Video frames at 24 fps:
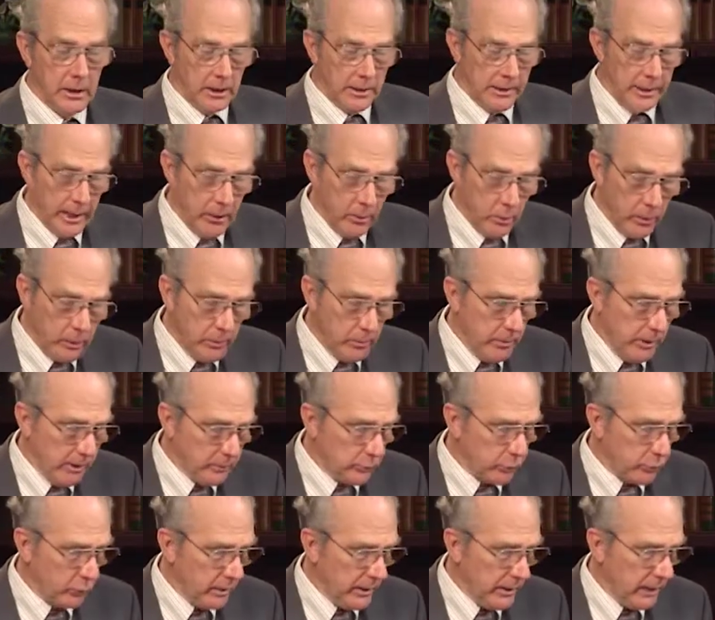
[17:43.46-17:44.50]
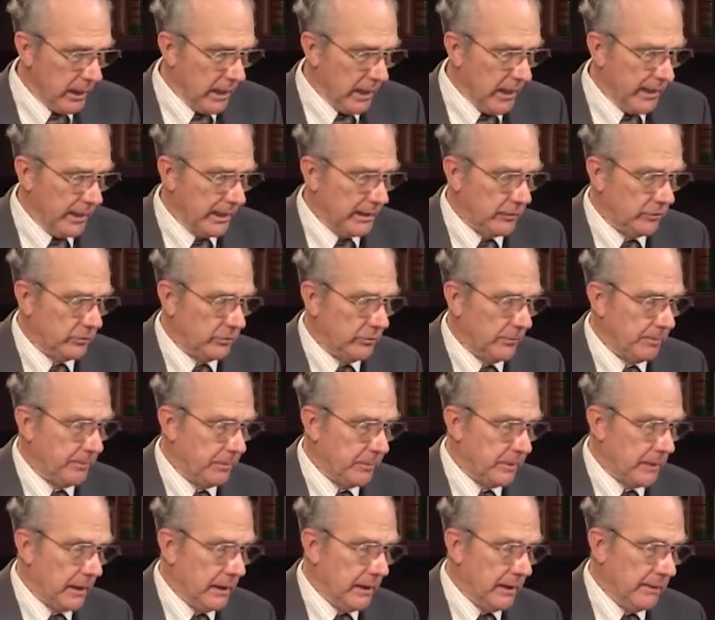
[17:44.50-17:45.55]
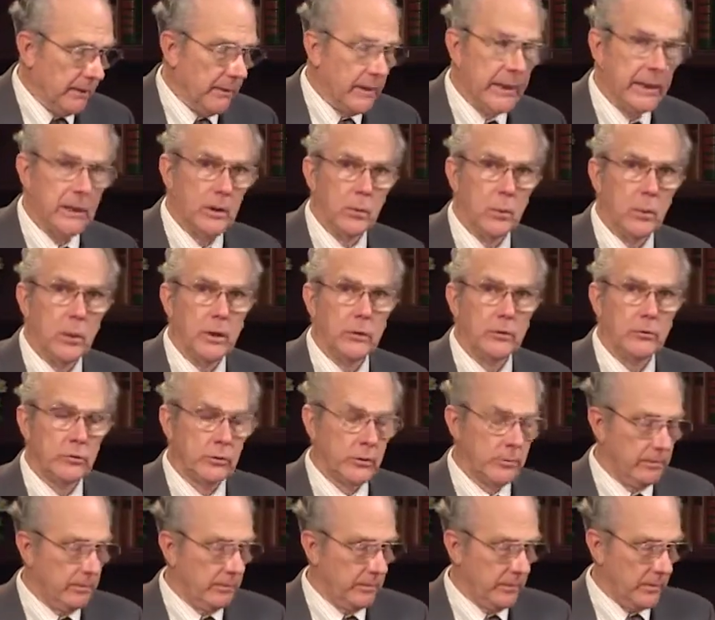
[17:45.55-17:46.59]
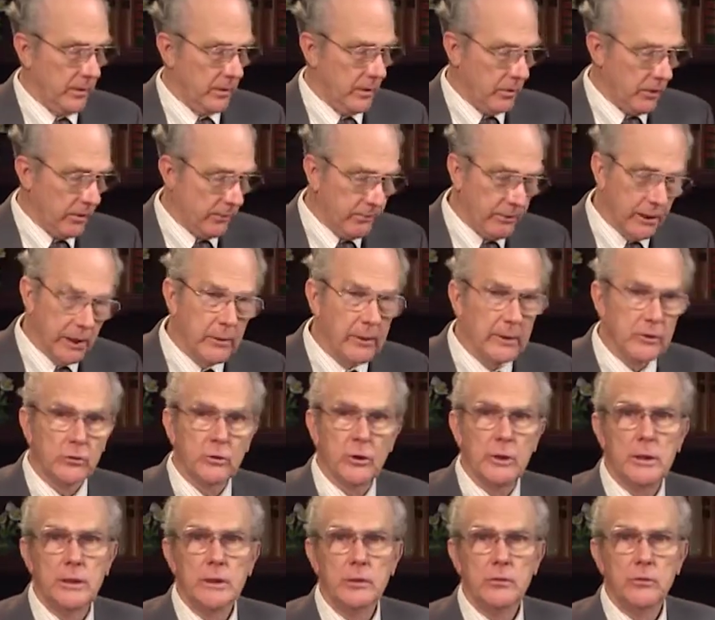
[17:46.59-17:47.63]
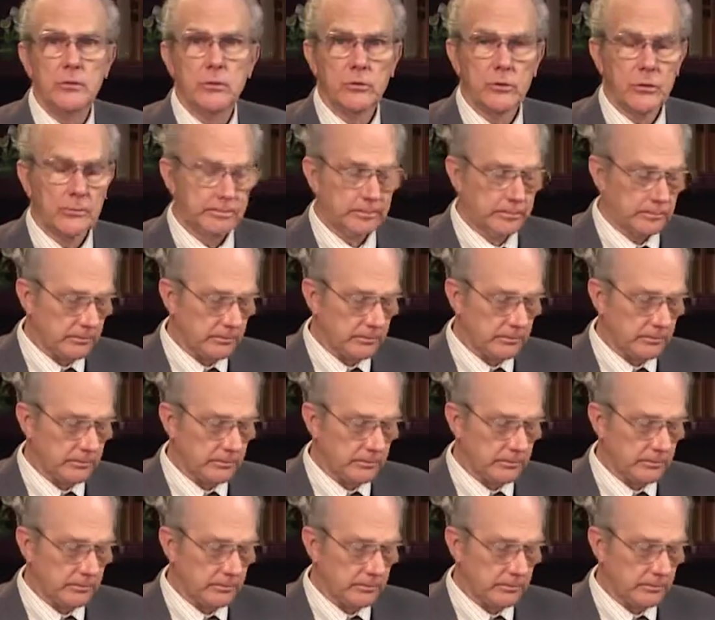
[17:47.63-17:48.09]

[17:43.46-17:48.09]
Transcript: Now, we must realize that it was the Pharisees,